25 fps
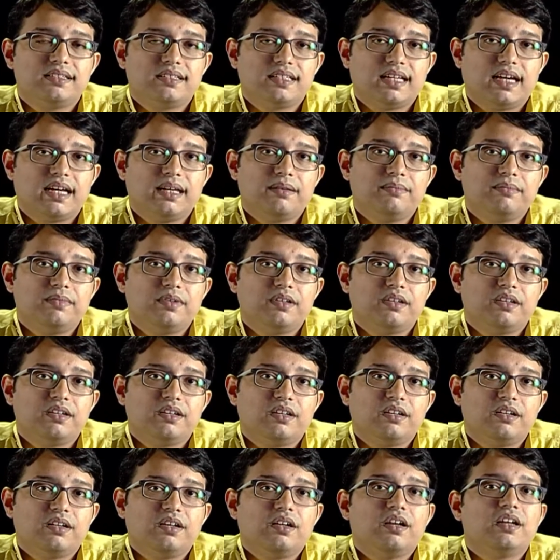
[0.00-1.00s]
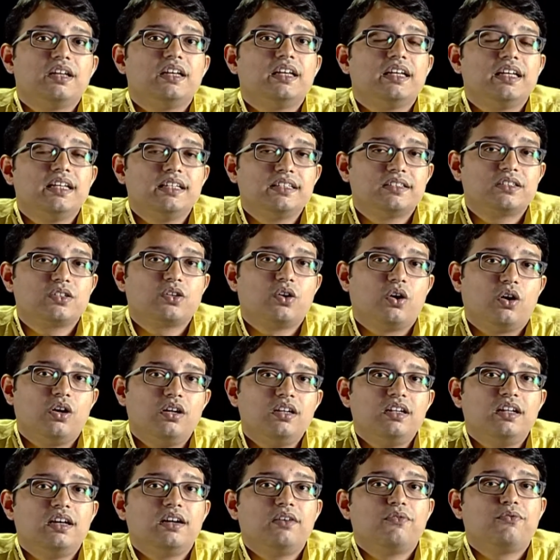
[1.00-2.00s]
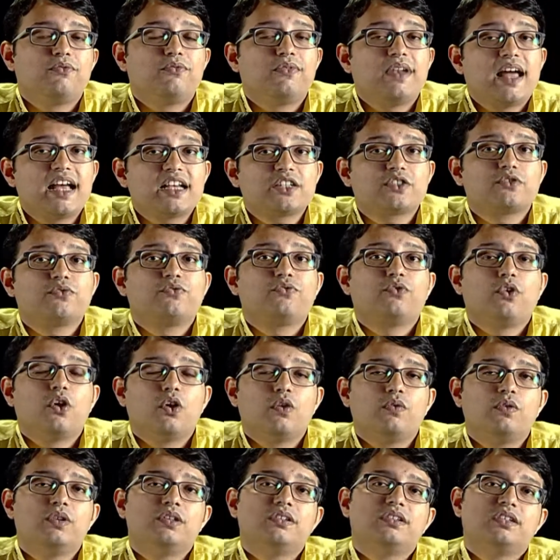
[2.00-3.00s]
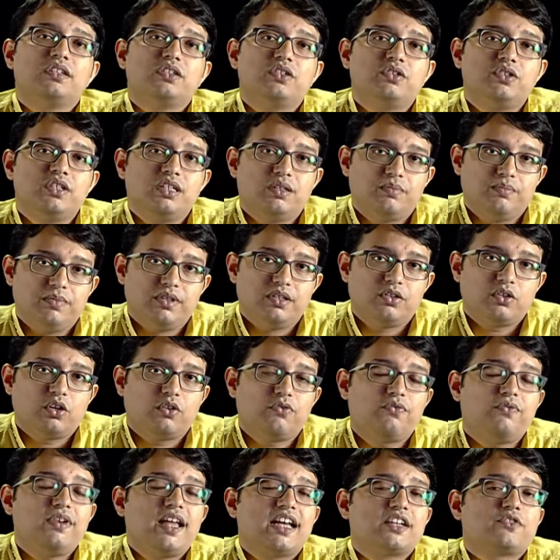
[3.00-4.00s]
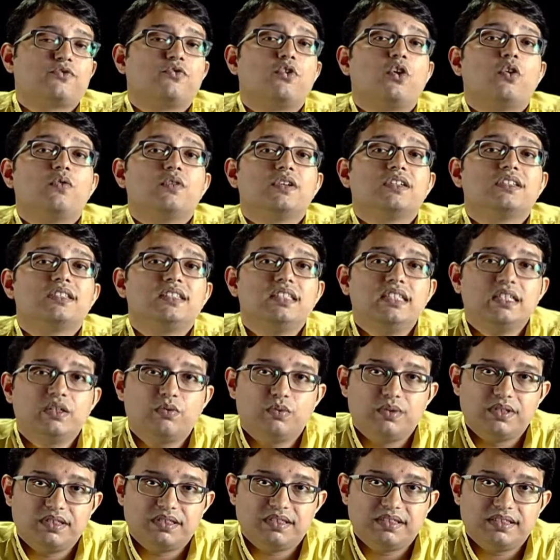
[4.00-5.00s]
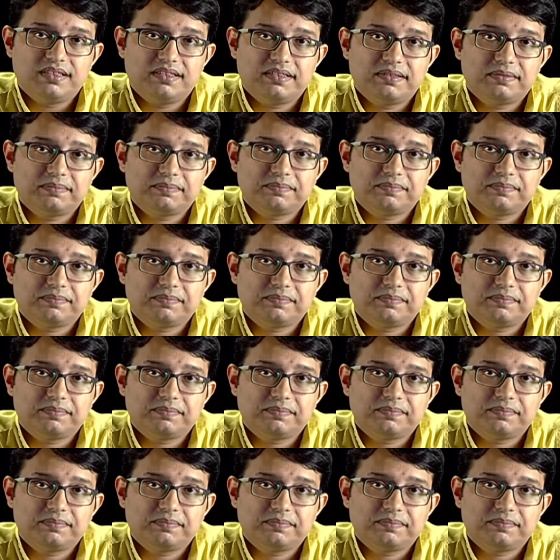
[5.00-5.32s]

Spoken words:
time, is called flash forward treatment or flash forward sequences.